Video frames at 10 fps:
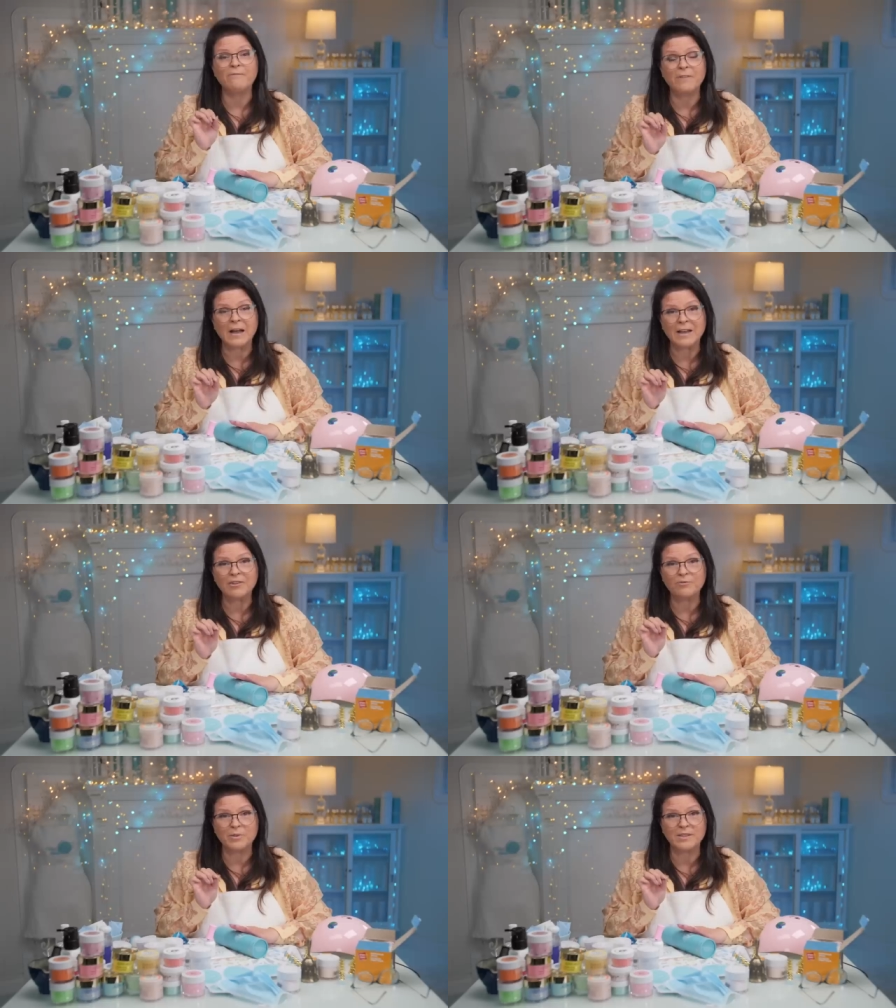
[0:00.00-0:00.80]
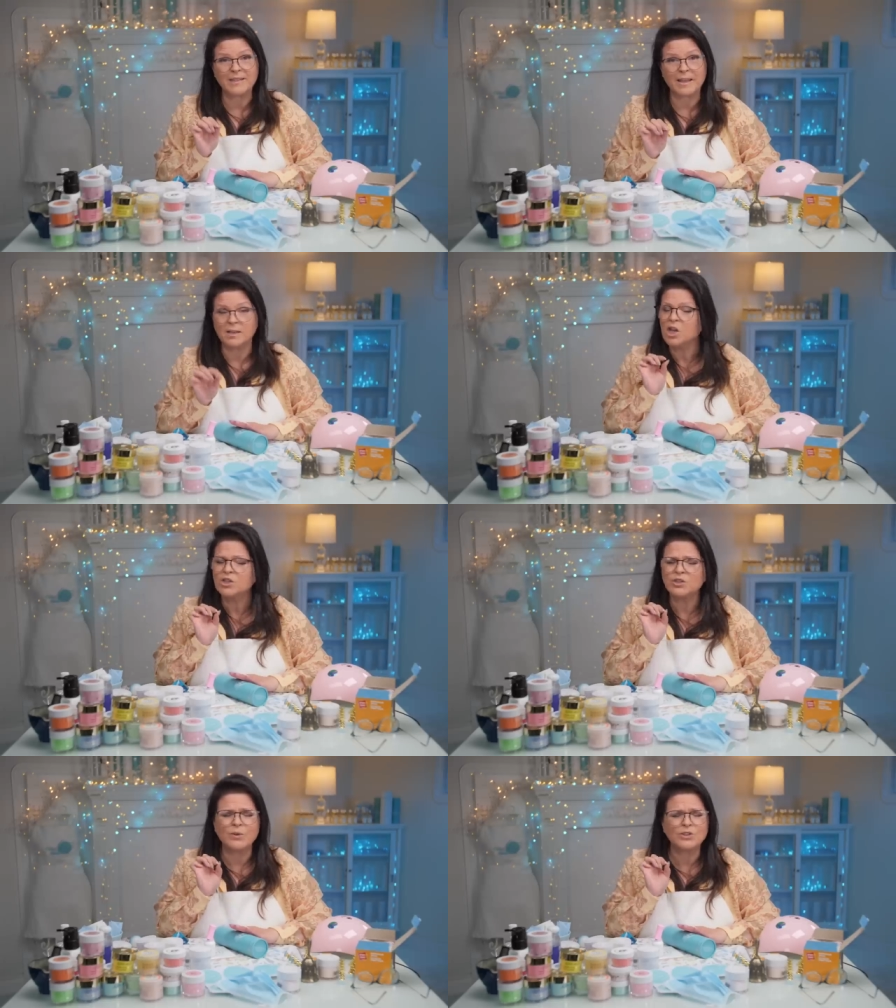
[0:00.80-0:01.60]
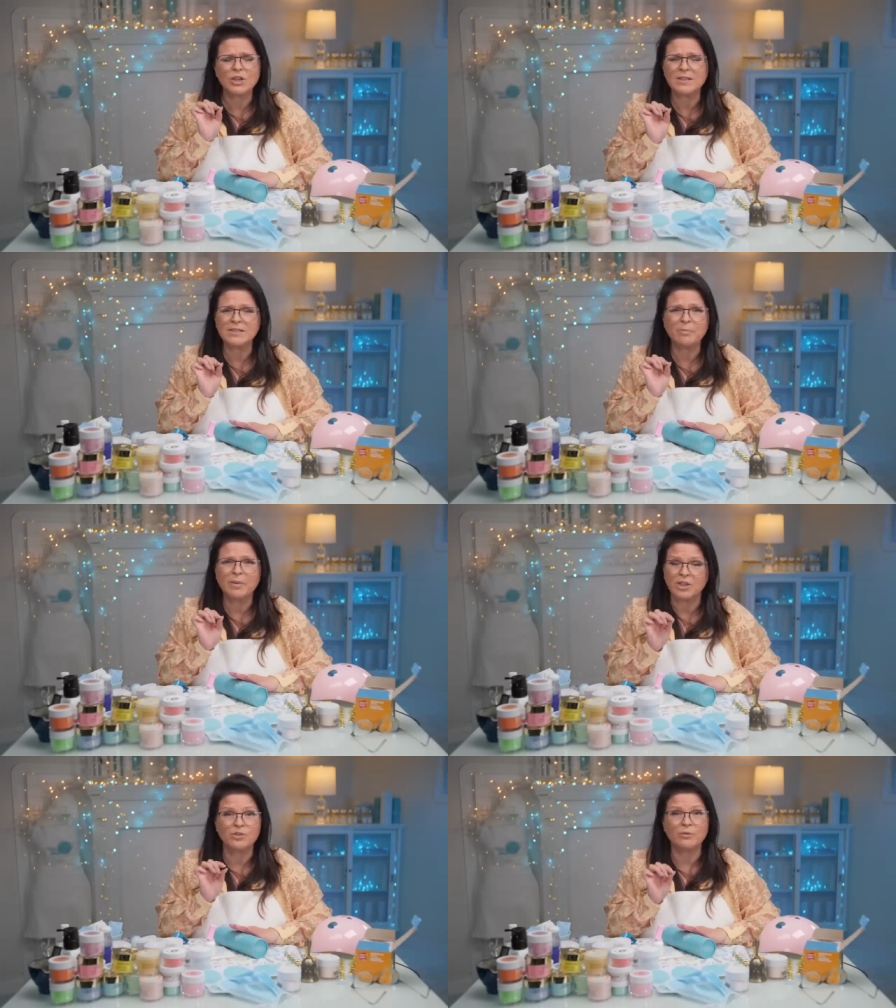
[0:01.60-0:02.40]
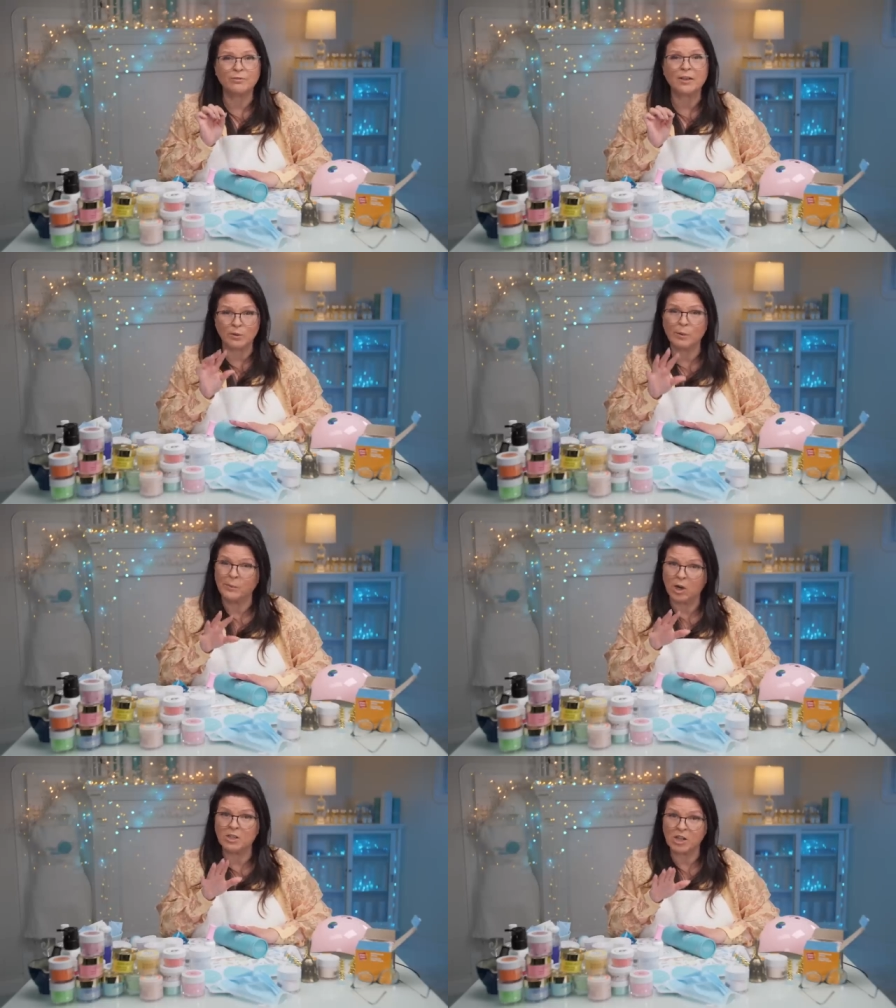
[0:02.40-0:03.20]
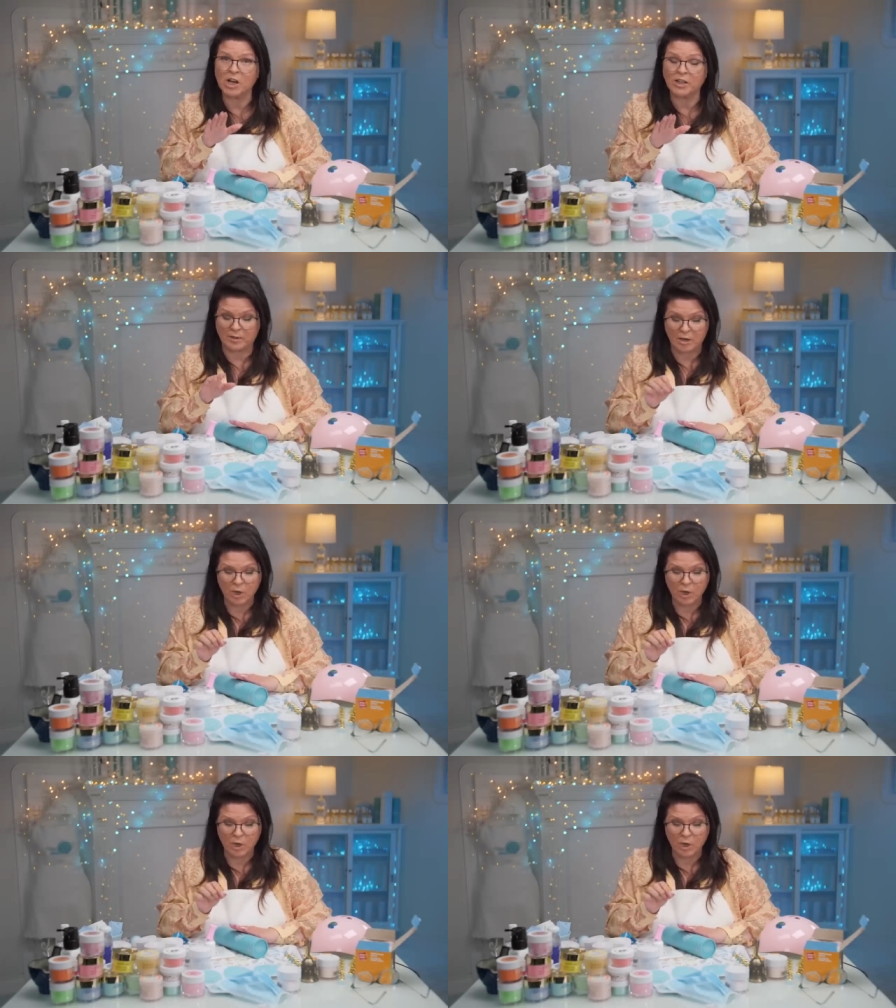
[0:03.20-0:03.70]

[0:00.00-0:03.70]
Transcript: 5%. So just a pinch. So we were on target